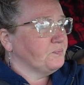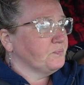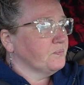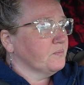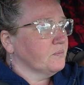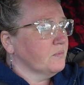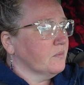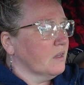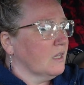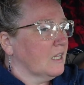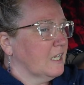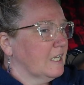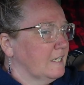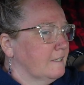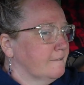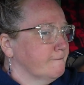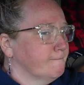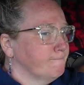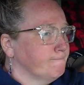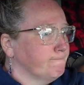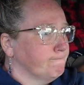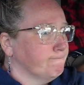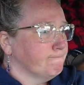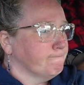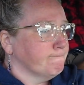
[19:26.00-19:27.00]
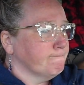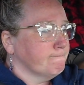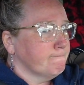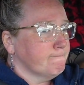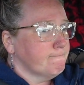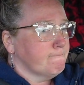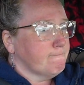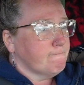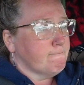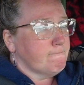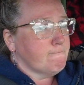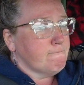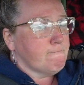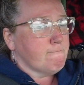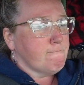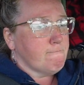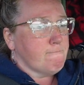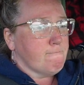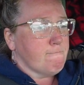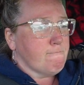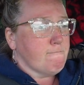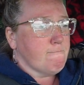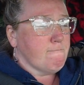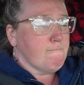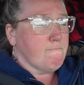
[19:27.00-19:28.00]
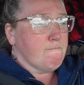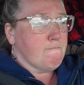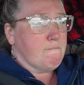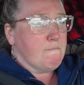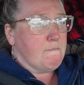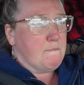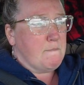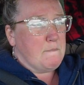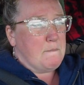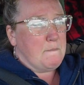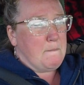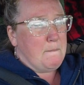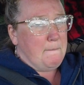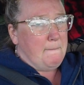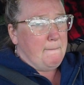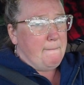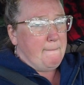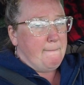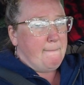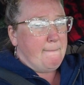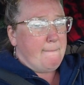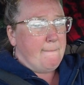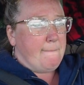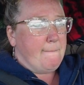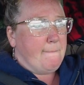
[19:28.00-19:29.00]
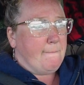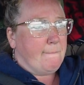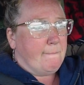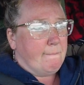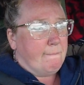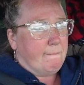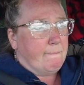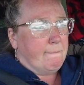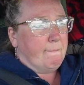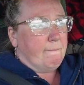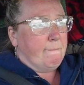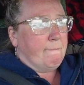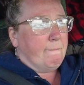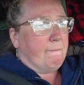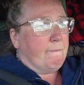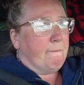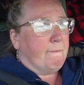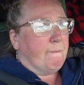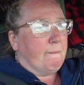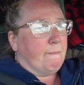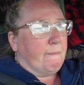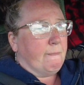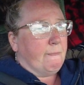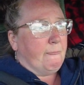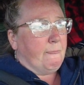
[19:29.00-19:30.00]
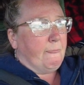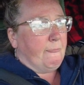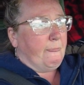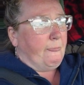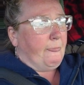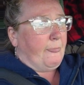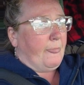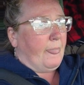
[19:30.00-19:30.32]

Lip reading: (not speaking)